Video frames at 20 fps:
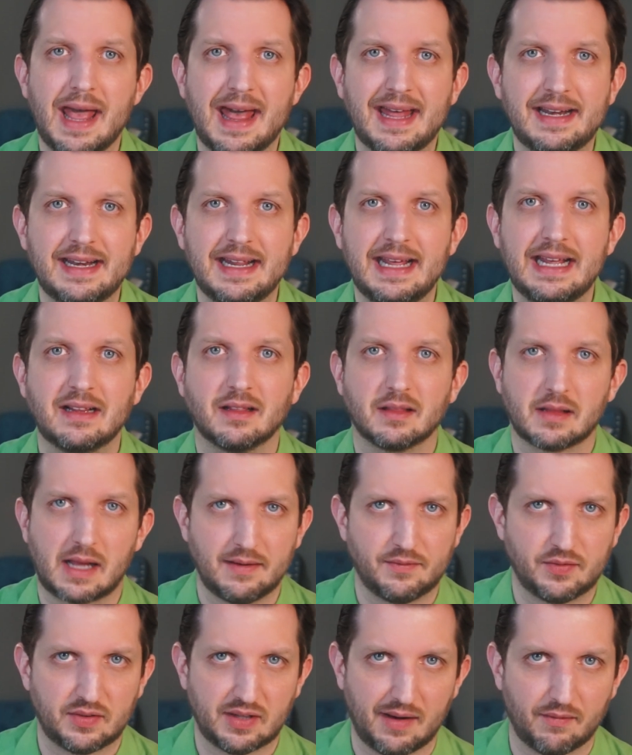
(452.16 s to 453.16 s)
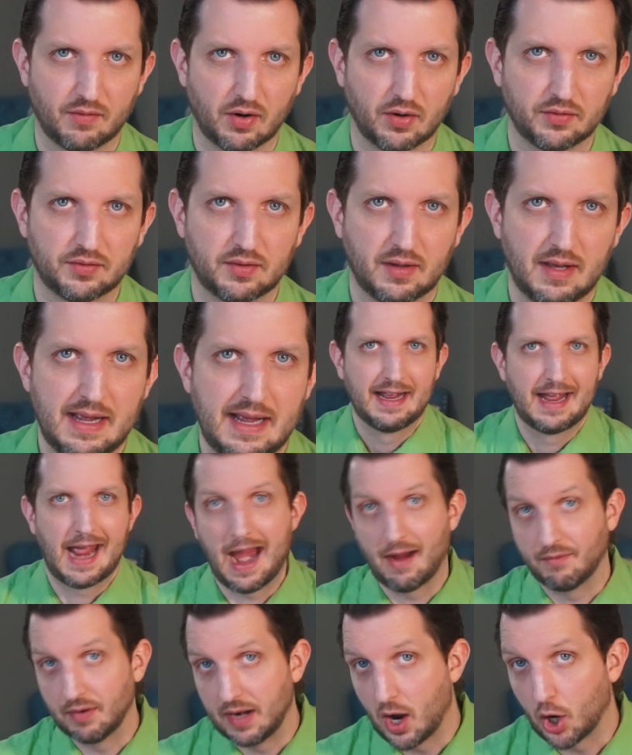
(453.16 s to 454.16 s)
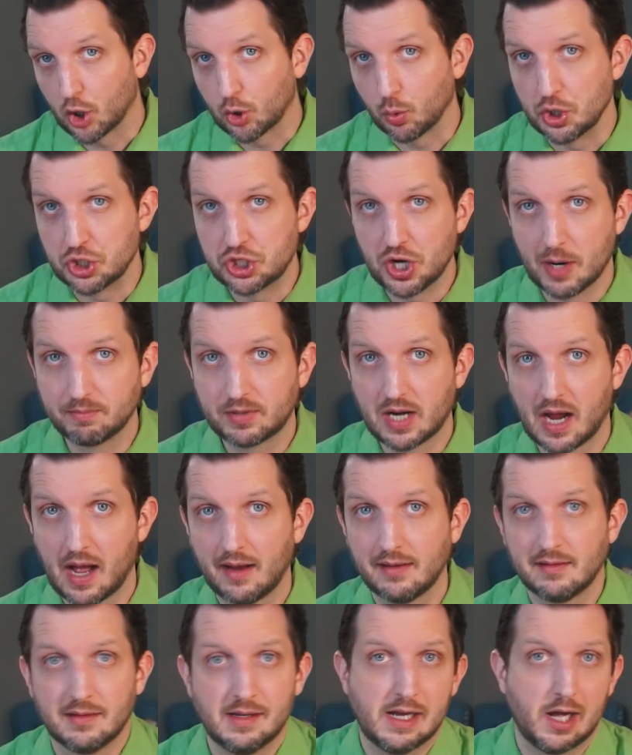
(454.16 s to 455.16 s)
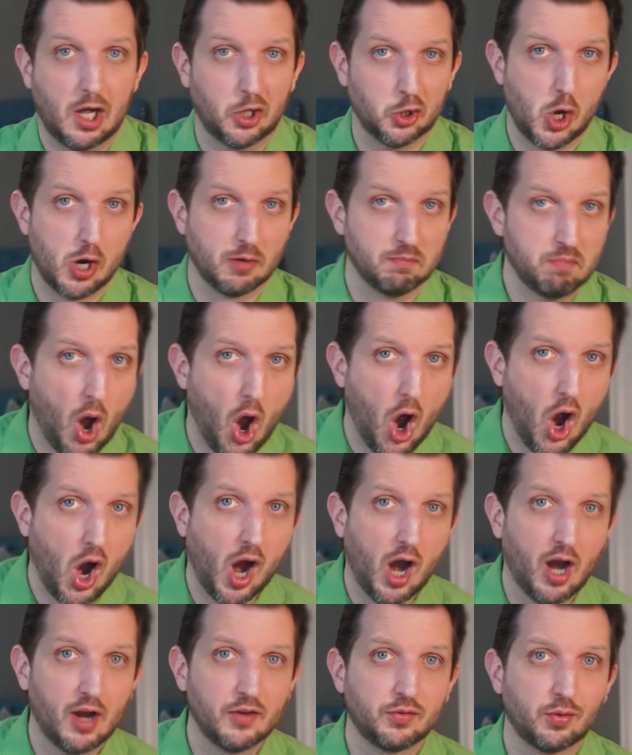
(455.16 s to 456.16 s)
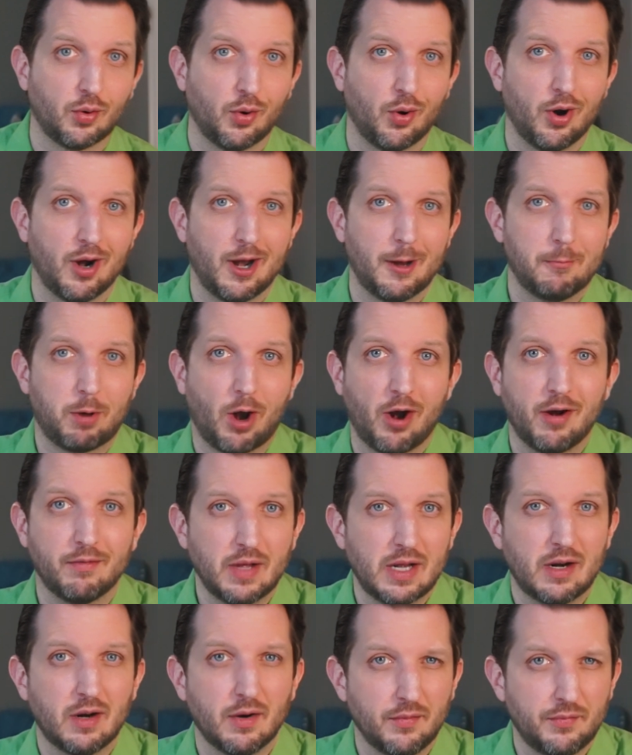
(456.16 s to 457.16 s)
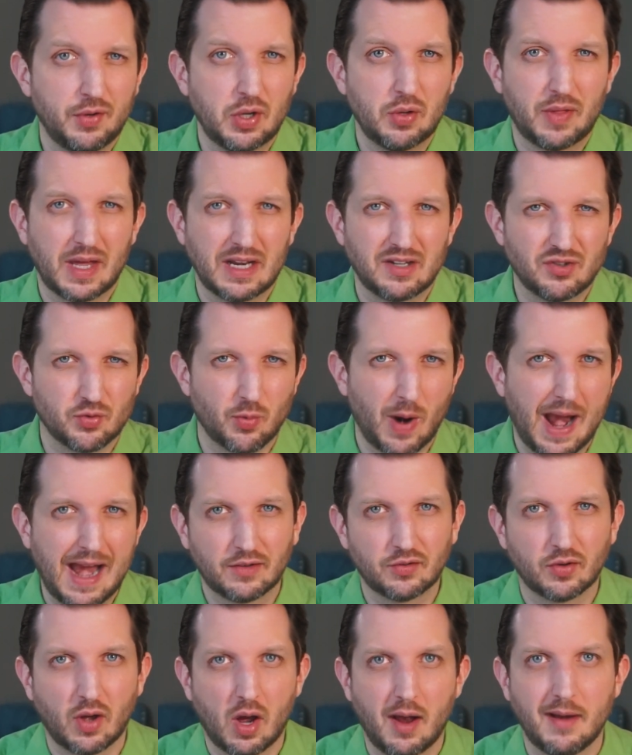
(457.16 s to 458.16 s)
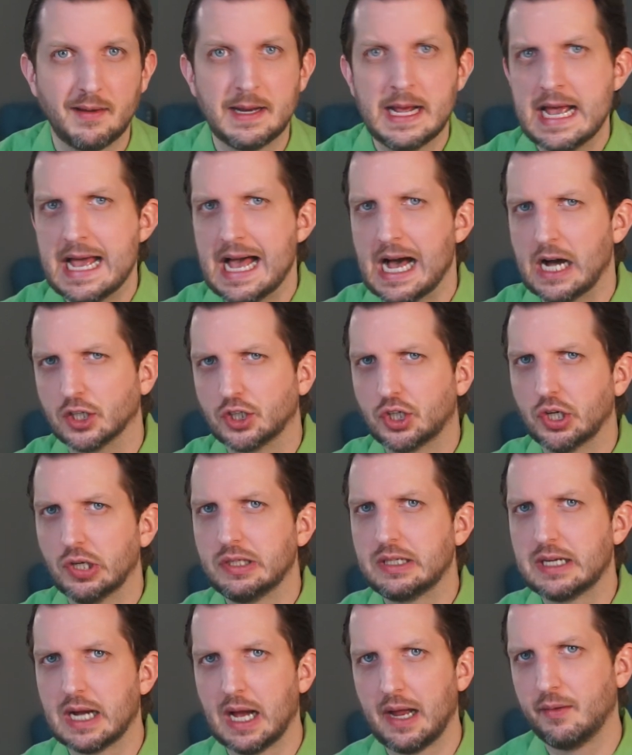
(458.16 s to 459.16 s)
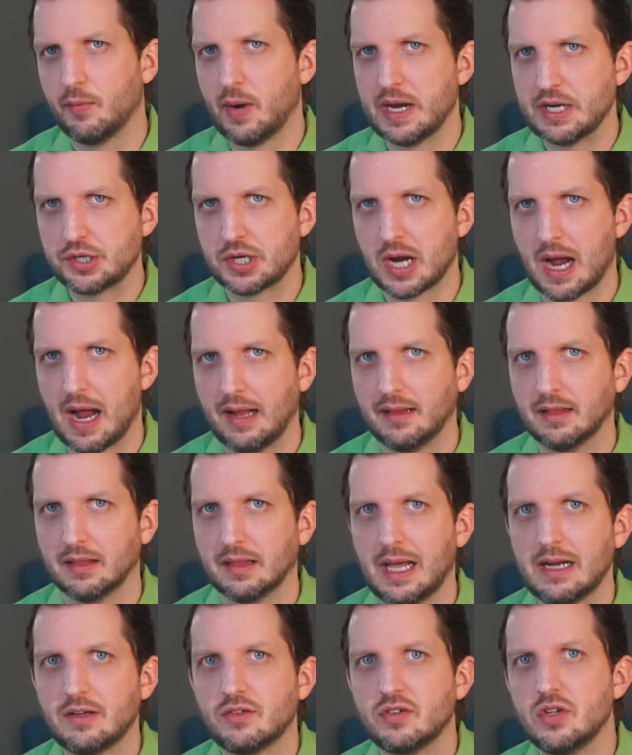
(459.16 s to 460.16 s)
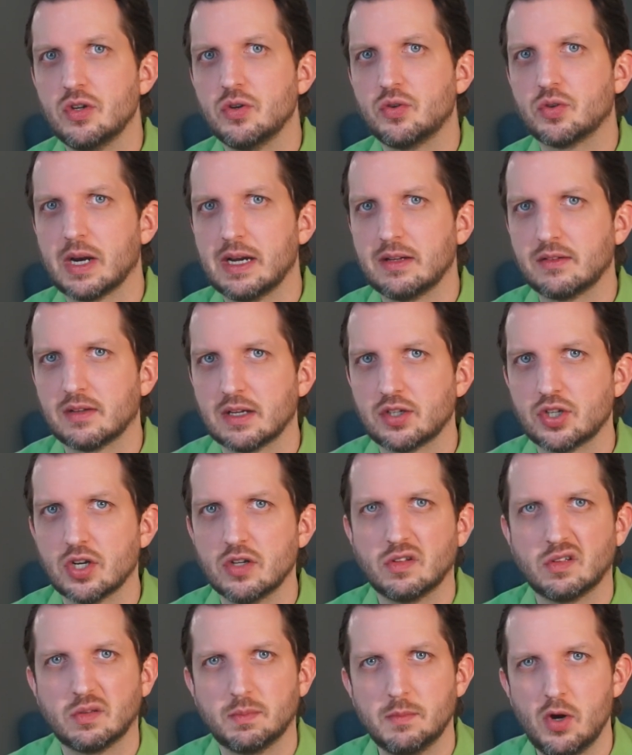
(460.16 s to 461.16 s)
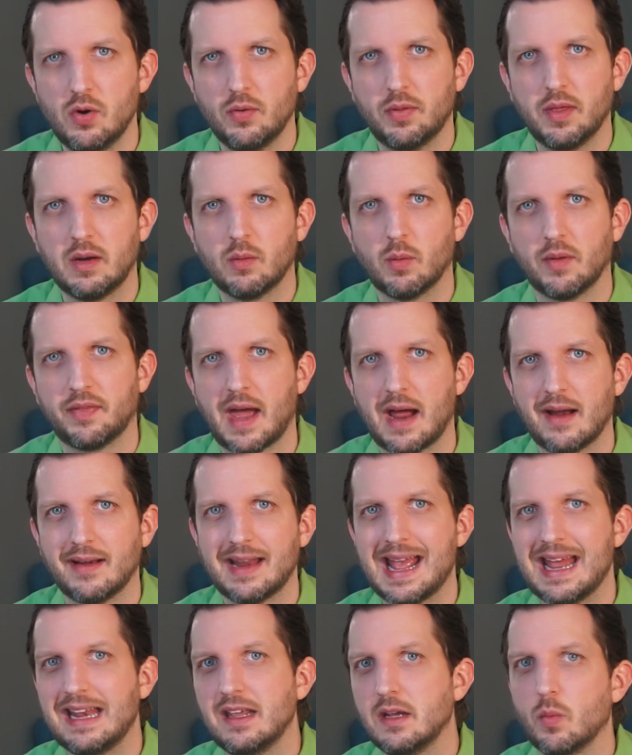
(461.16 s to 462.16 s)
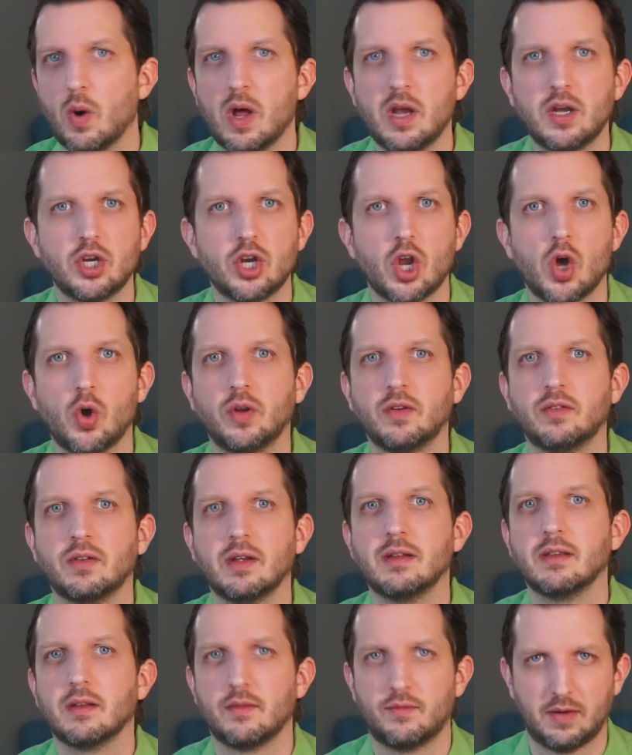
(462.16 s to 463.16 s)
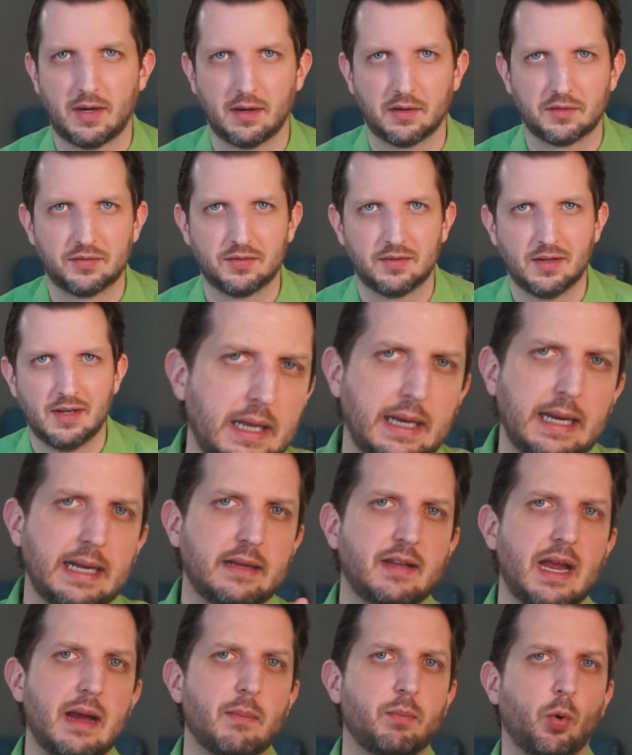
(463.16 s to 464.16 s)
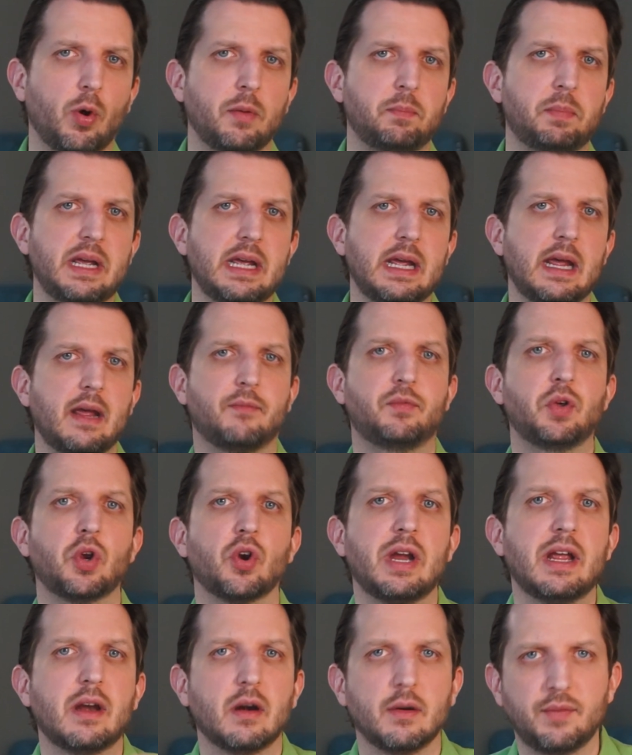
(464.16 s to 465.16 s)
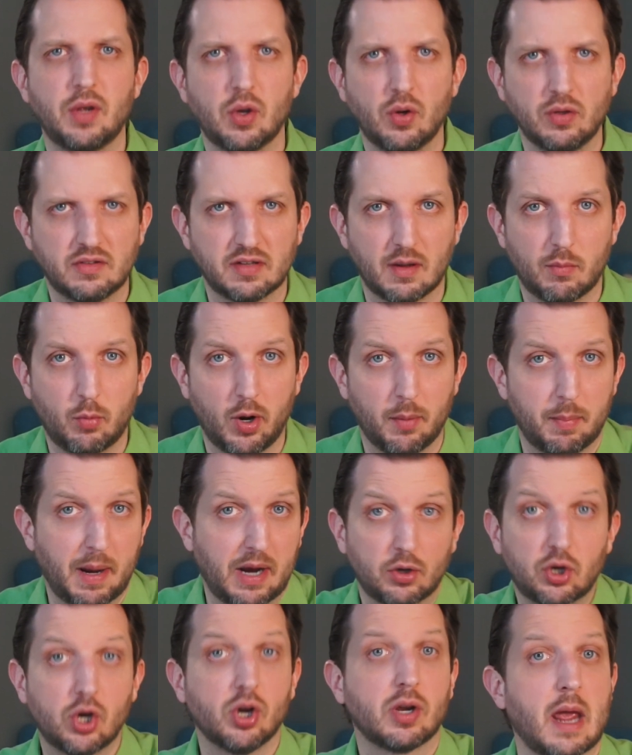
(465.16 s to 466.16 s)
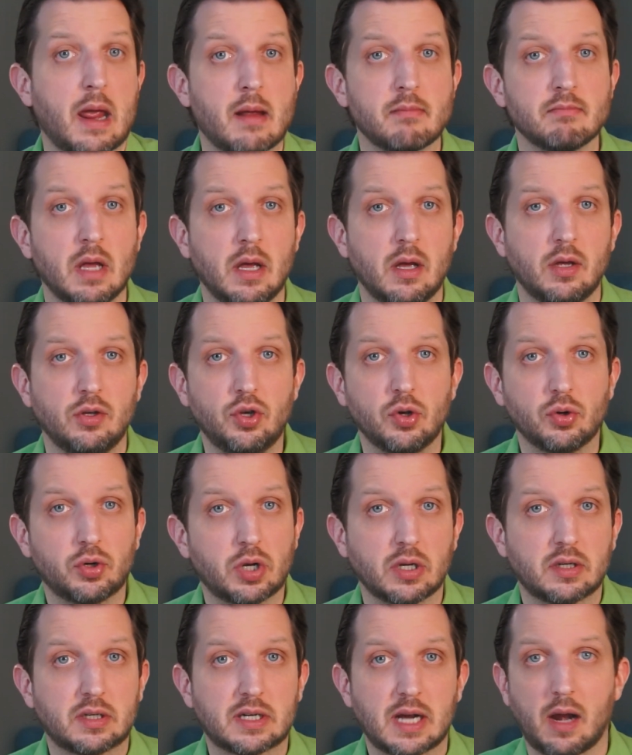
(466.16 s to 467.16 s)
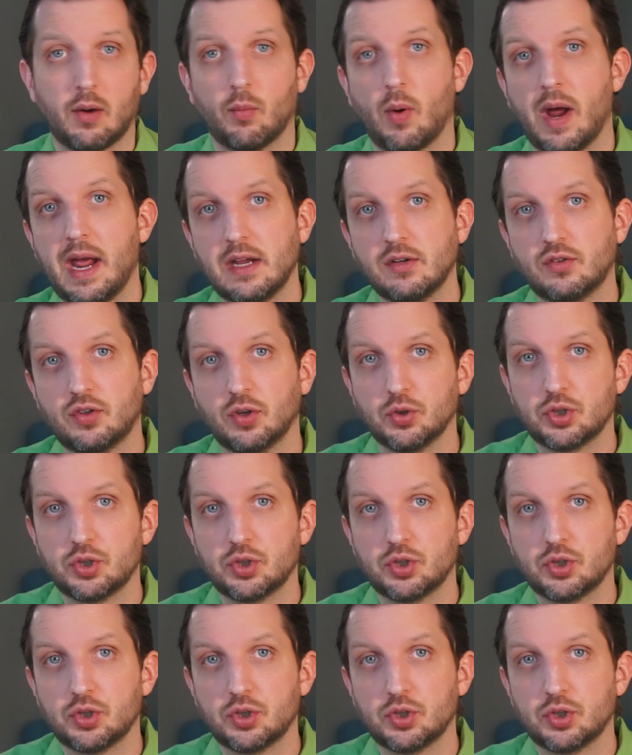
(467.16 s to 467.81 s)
editing lifesavers. Have an awkward jump cut, a long pause, or a part of an interview that drags on. A good cutaway shot lets you transition smoothly without anyone noticing the fix. An example would be if you're interviewing someone about cooking, you could cut away to